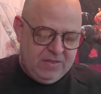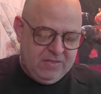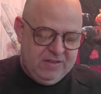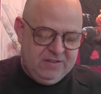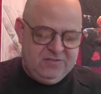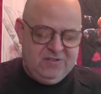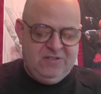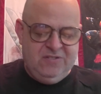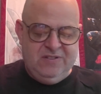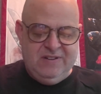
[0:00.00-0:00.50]

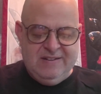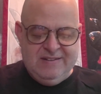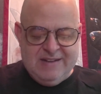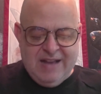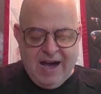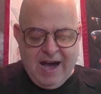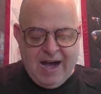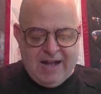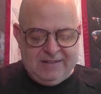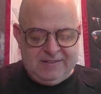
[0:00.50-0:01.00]
This is
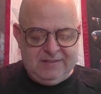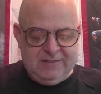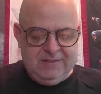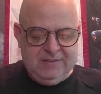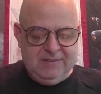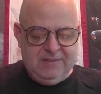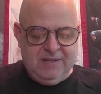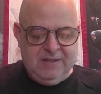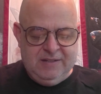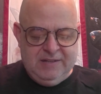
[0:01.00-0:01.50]
not
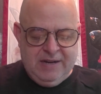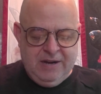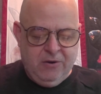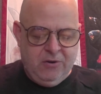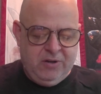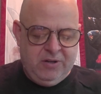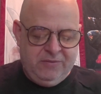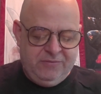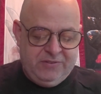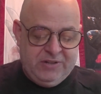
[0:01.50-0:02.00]
a
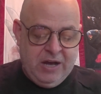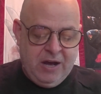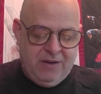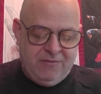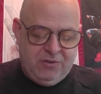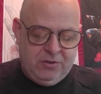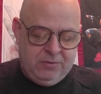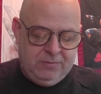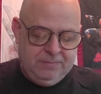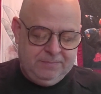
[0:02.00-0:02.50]
narrative
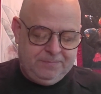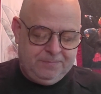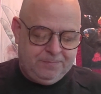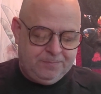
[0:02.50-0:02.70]
novel.